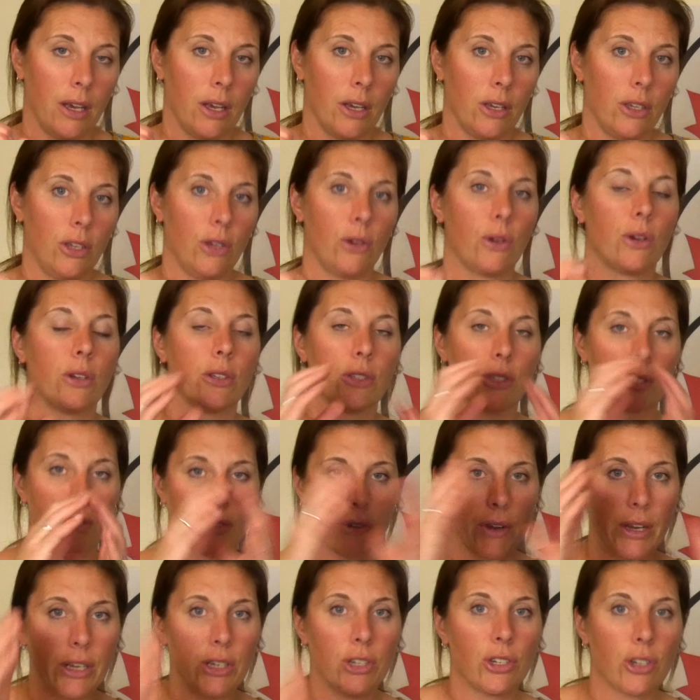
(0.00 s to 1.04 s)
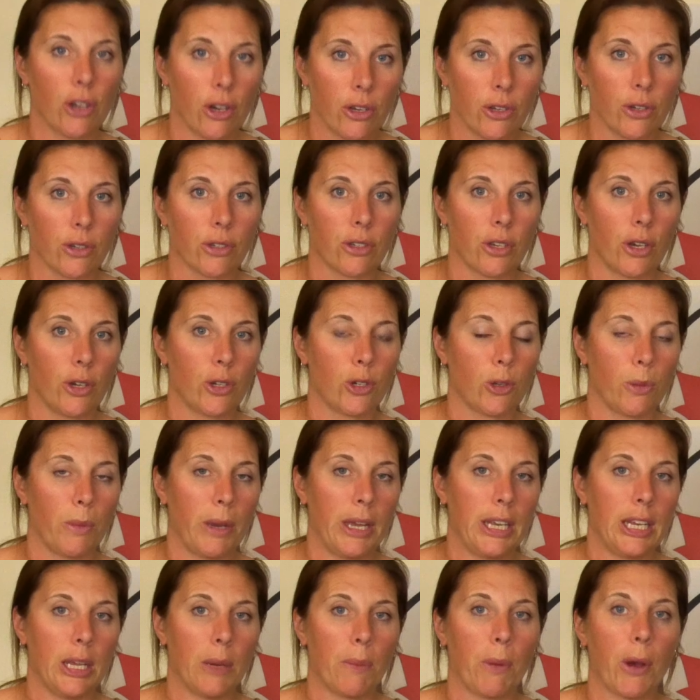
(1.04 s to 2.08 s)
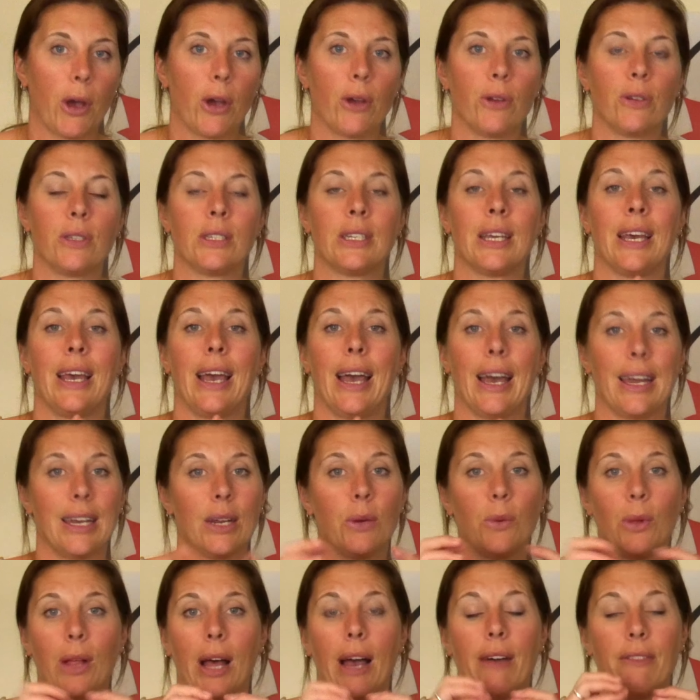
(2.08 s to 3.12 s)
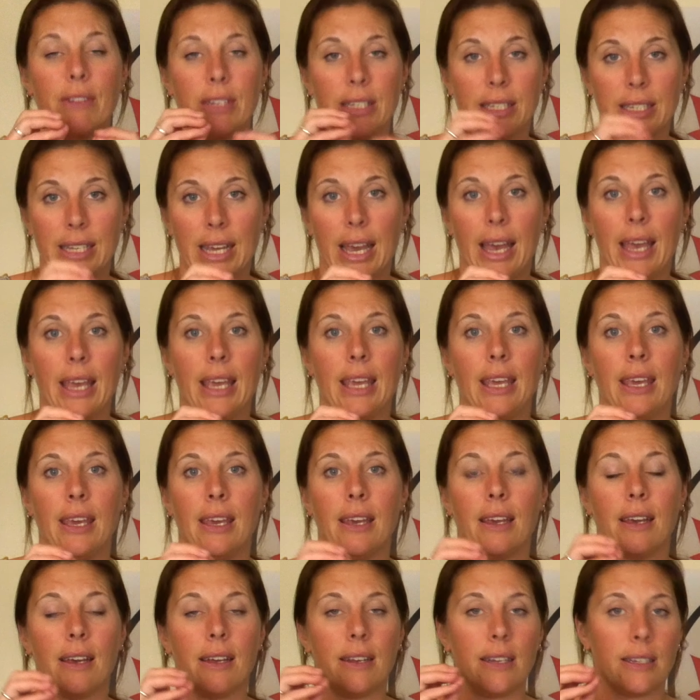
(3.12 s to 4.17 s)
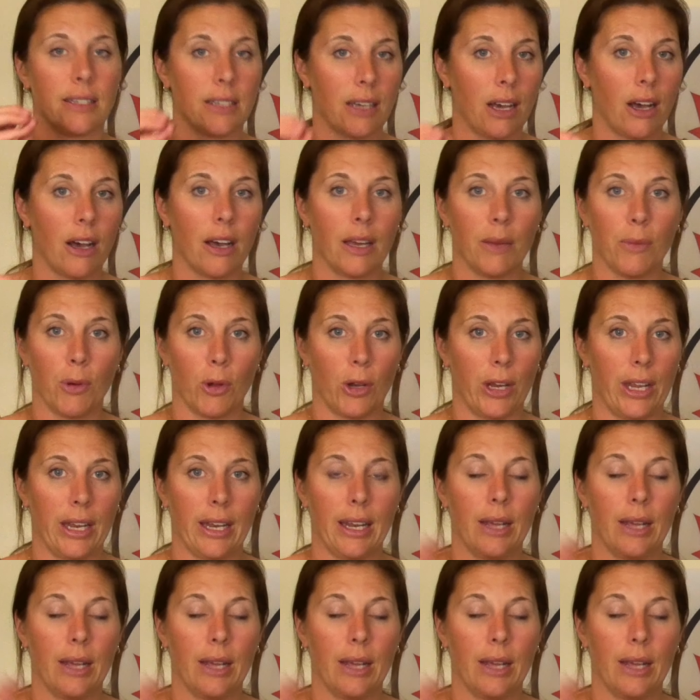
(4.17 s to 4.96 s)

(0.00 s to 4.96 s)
You can screenshot your social media post and it will have a day and a time on it.